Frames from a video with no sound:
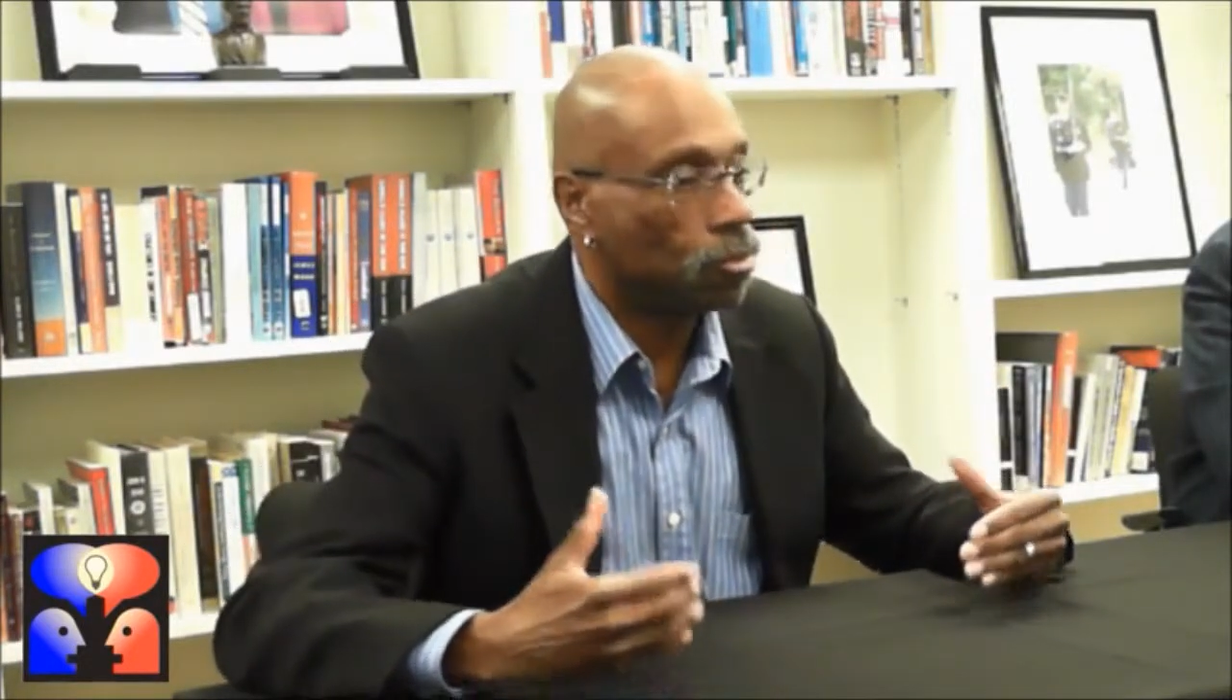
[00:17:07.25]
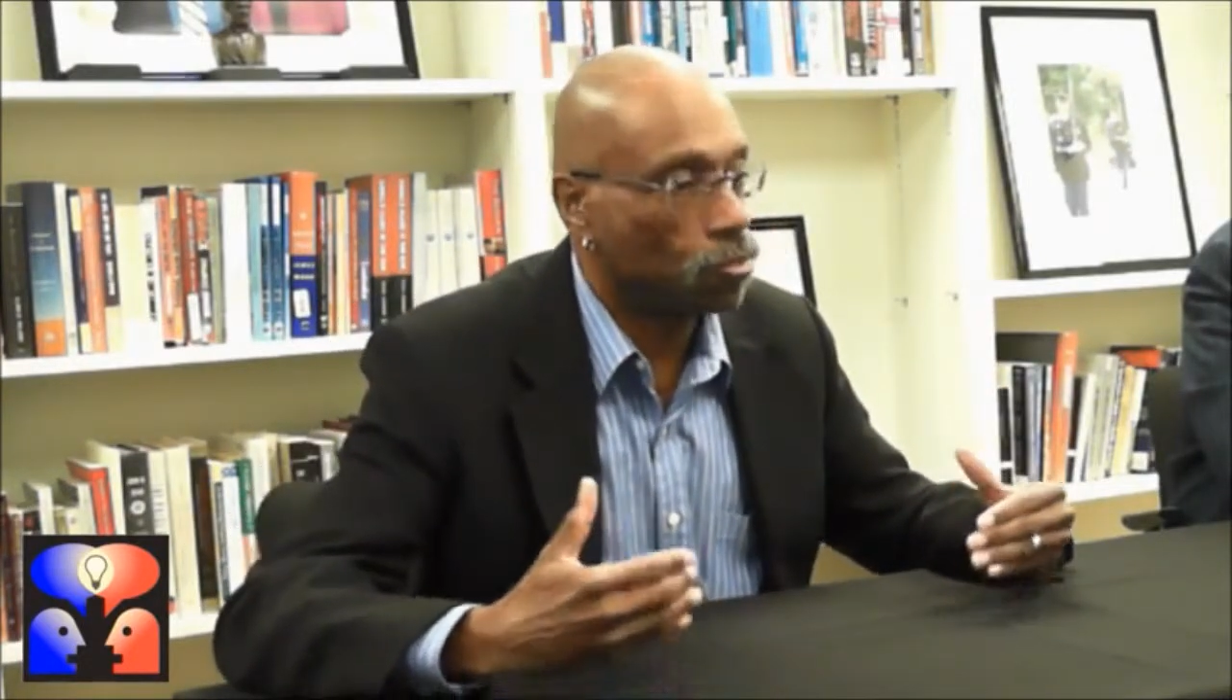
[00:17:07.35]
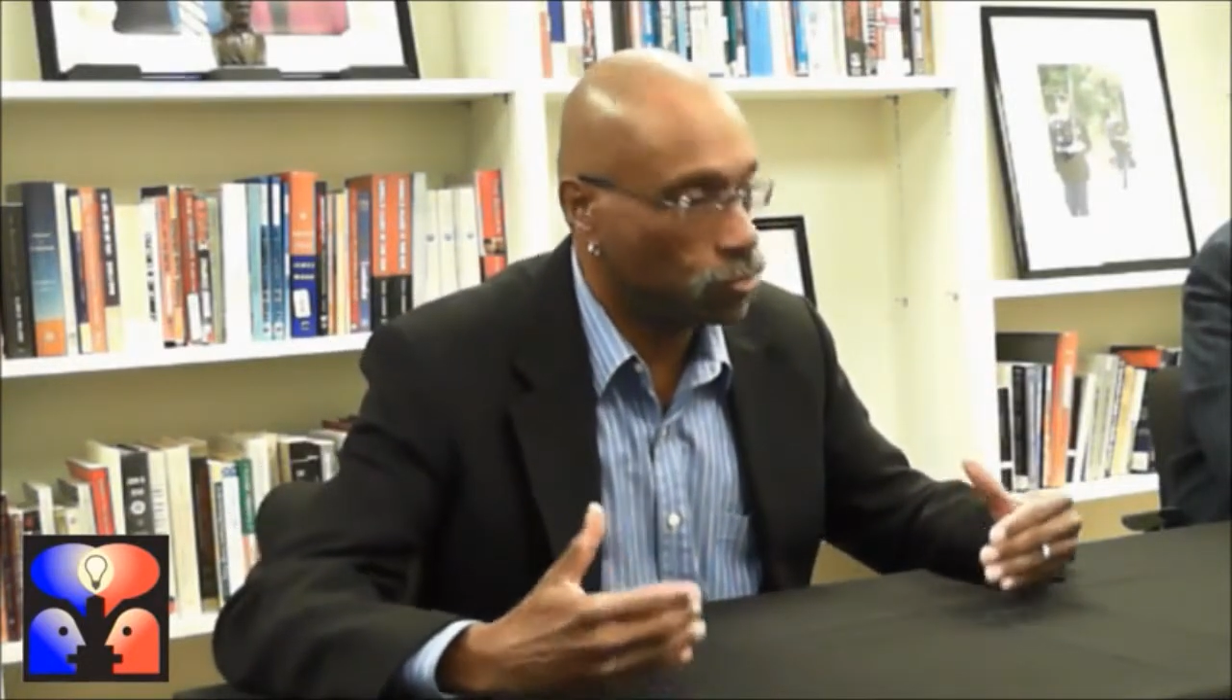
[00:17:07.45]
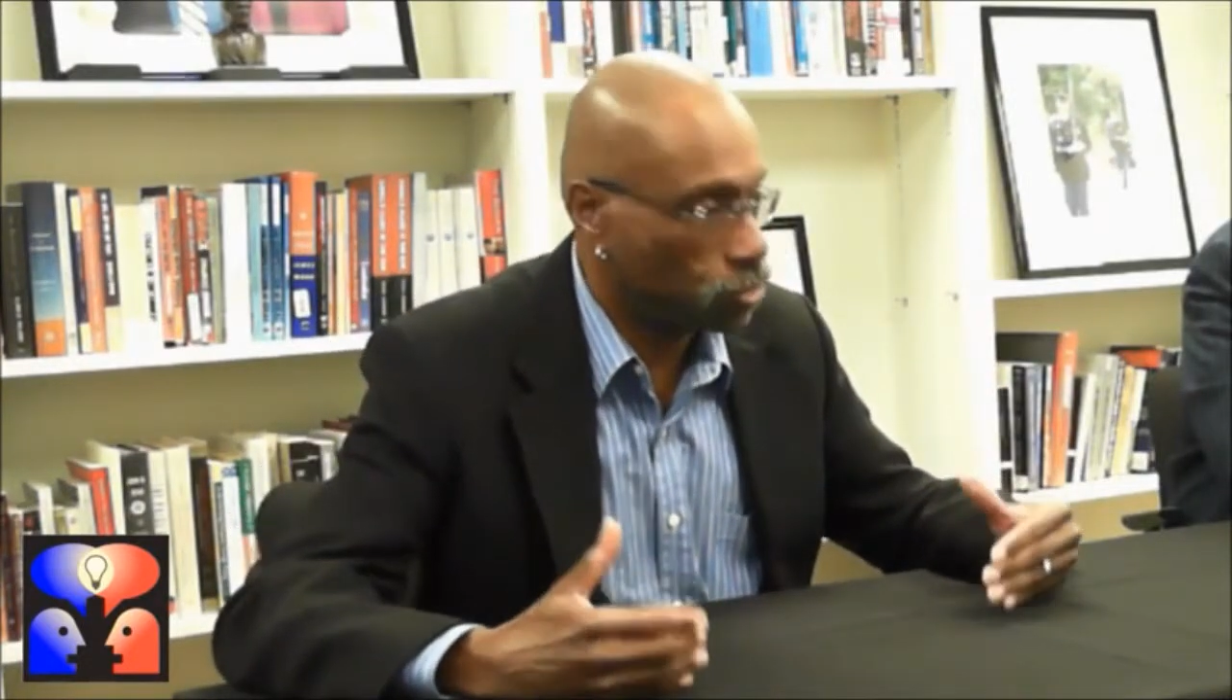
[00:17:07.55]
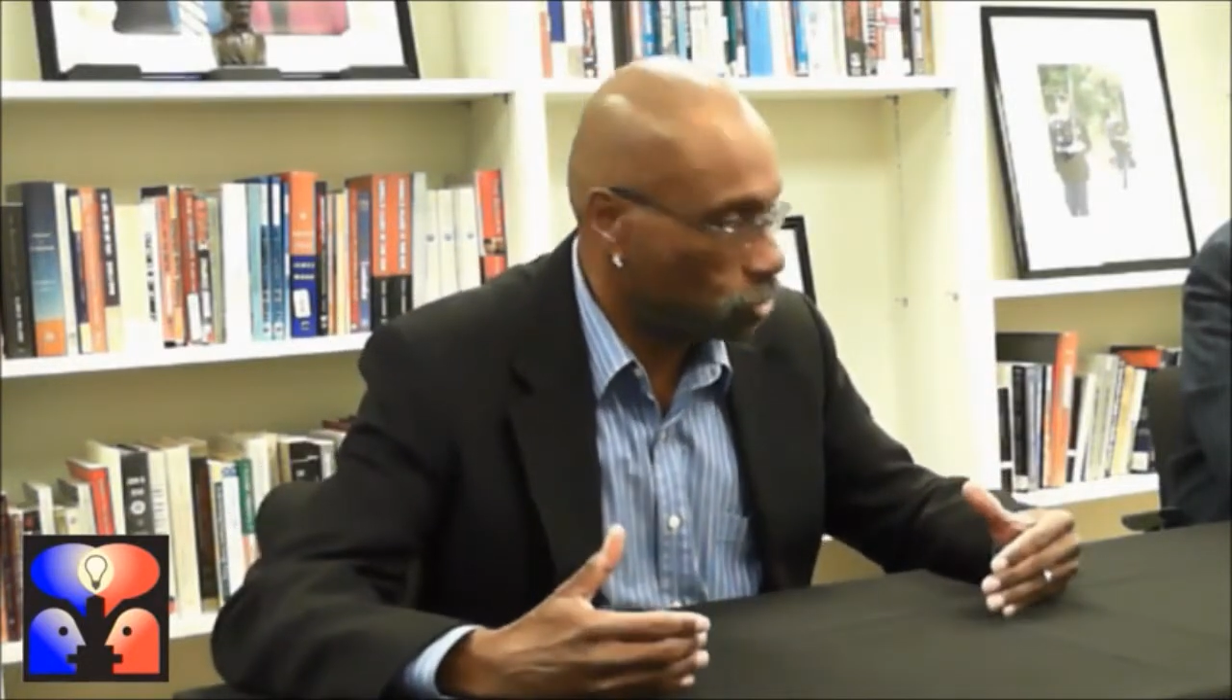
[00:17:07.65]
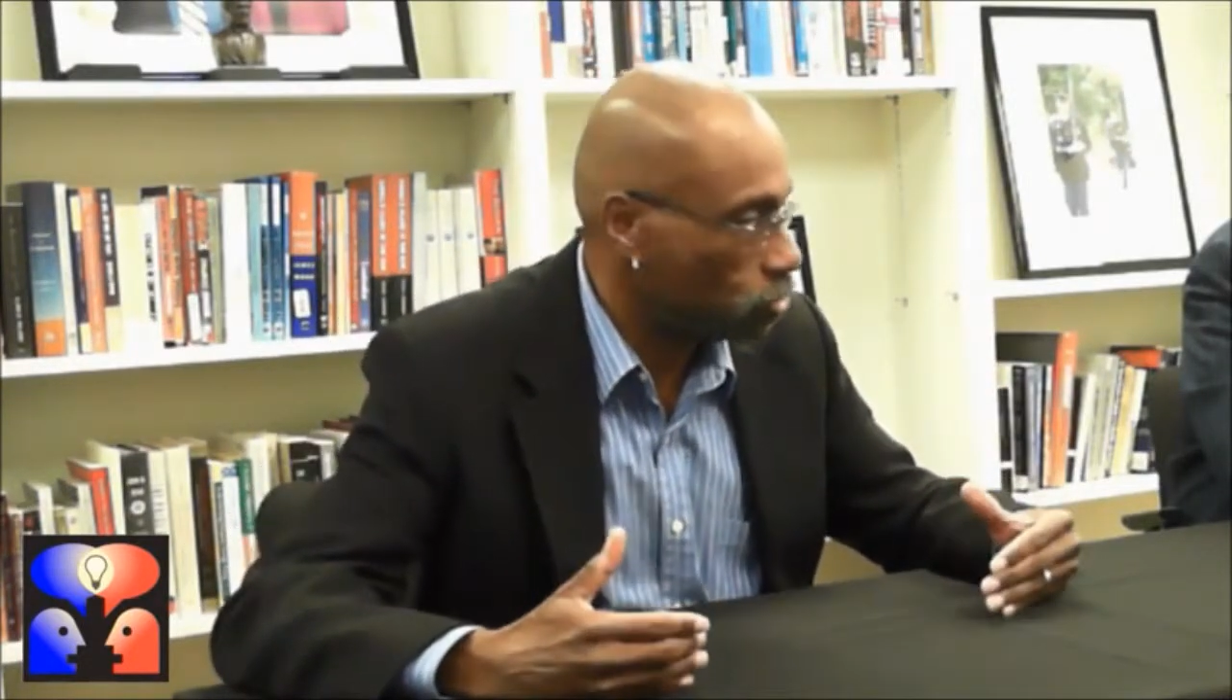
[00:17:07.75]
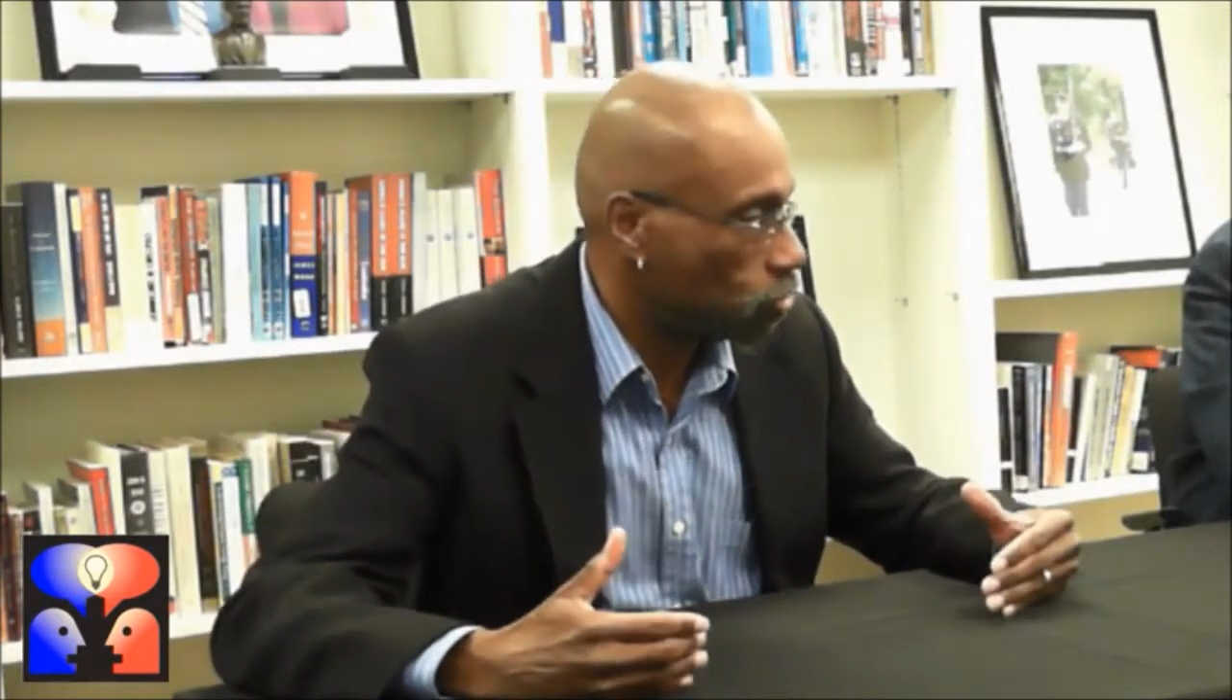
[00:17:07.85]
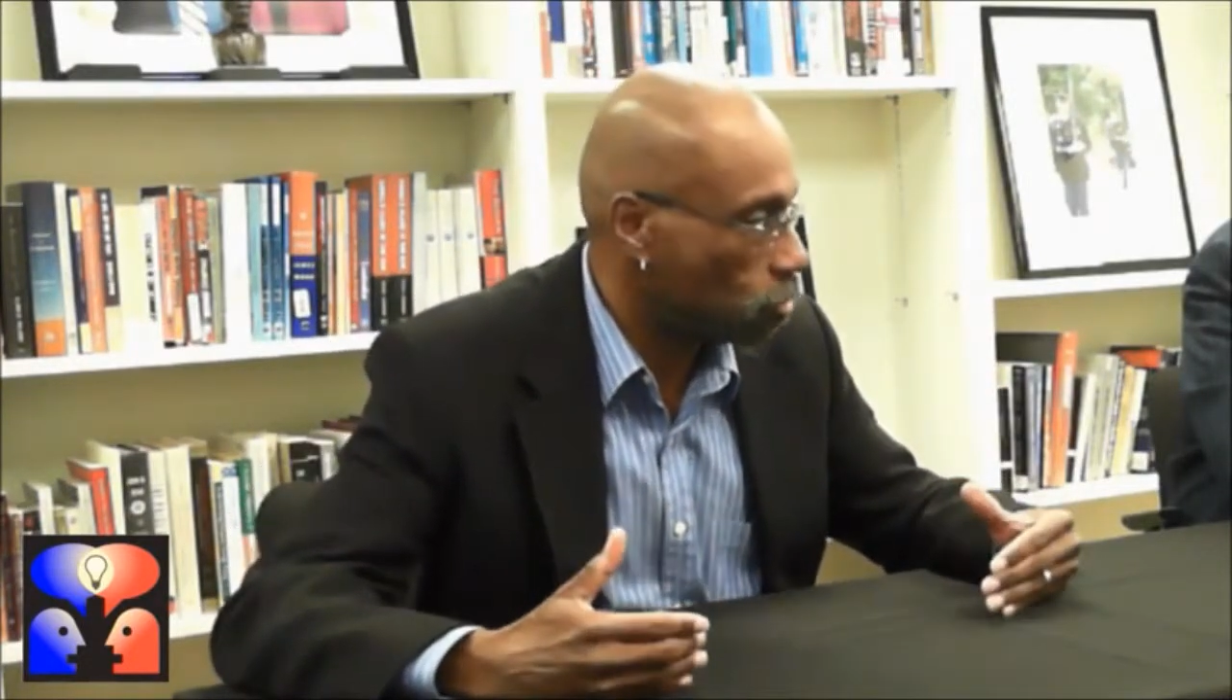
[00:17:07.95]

with Jesus